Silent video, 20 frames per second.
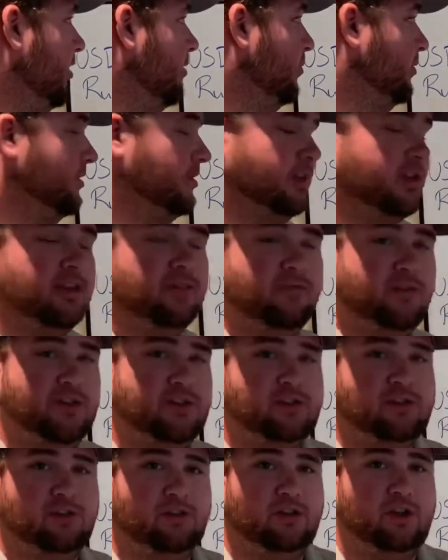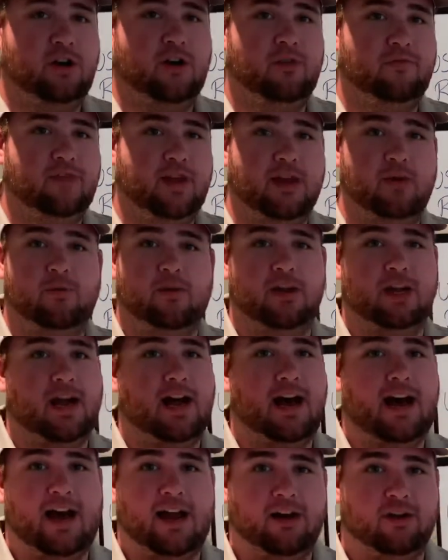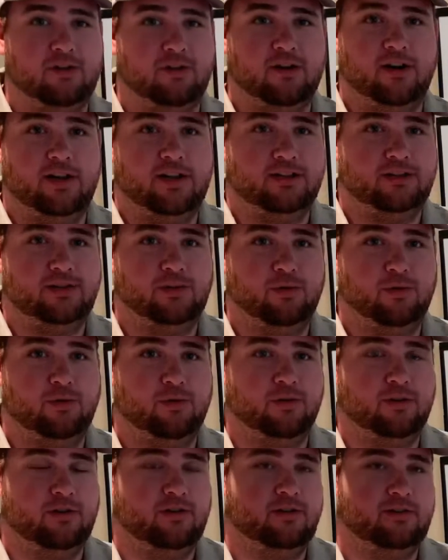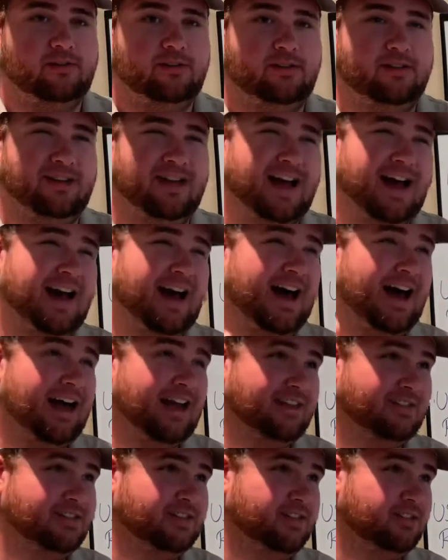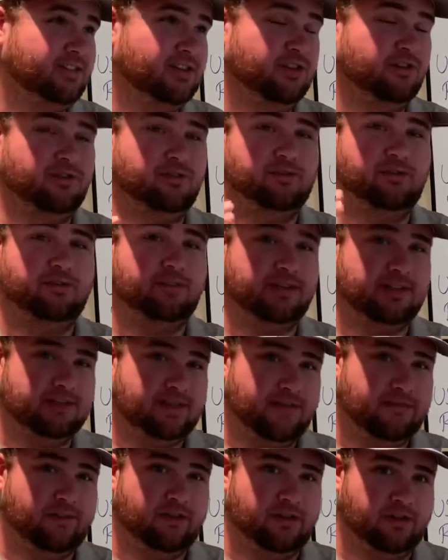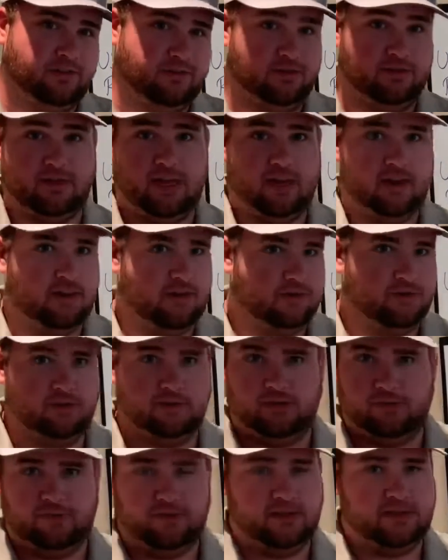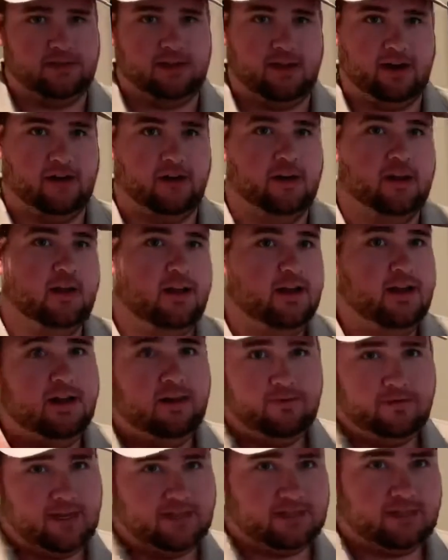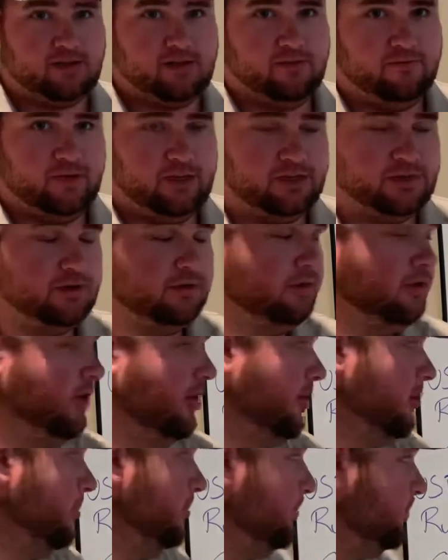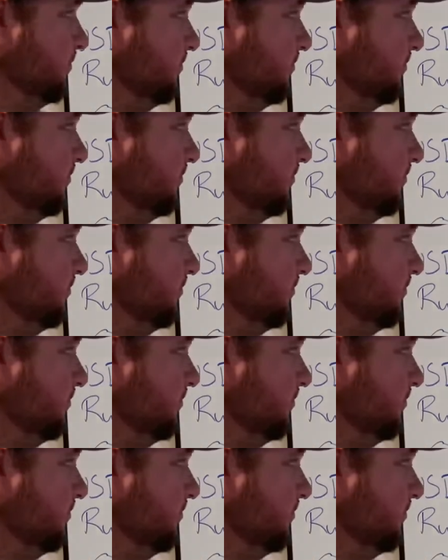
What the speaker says: with a conventional loan, they want a higher credit score, high 600s, really 700s, 800s if it's there. That's a conventional loan.